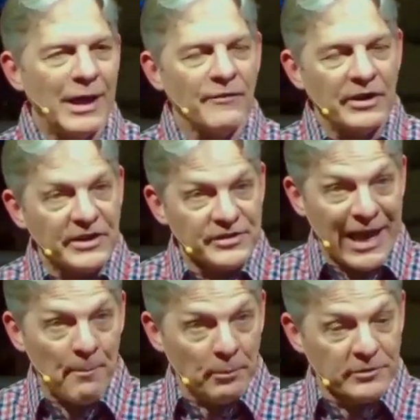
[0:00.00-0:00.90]
They don't have
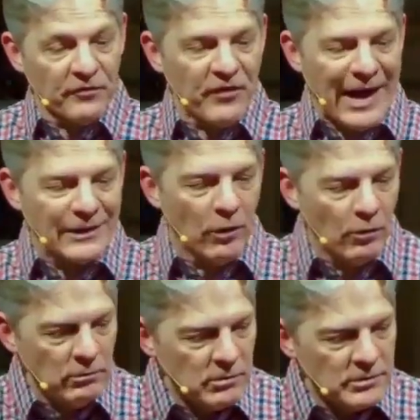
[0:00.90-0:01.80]
an example to
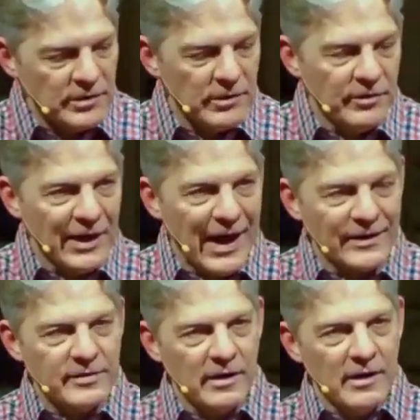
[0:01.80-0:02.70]
follow
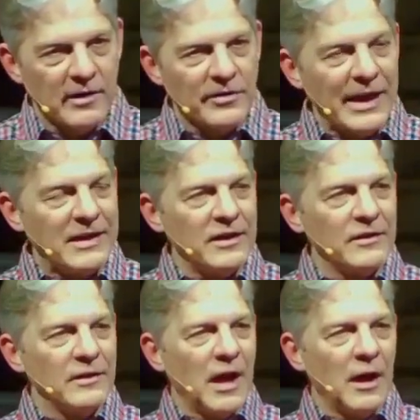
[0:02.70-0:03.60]
that
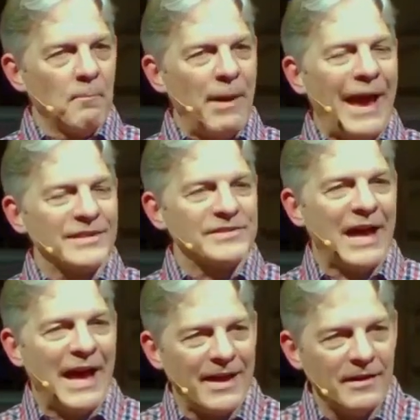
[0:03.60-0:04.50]
they can uh,
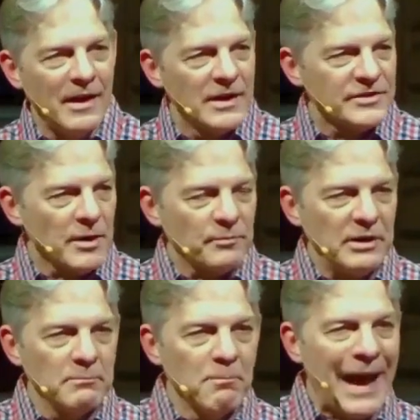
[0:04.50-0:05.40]
pass on,
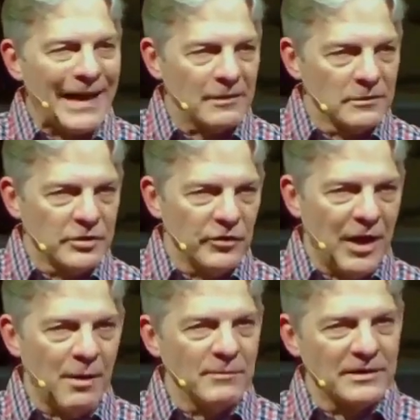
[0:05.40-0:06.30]
something
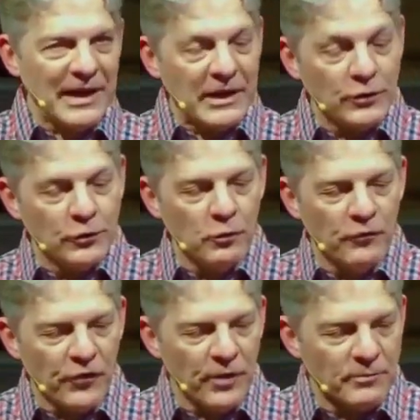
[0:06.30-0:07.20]
modeled to them that they
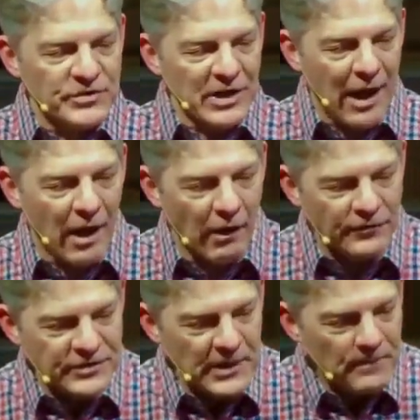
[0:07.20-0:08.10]
can do for
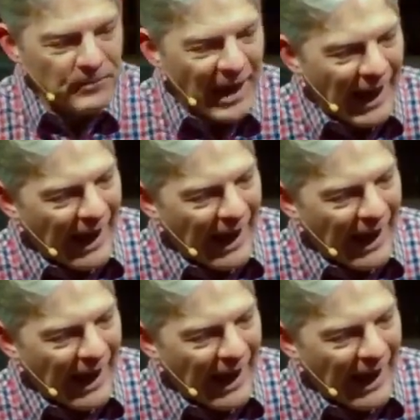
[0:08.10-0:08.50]
themselves.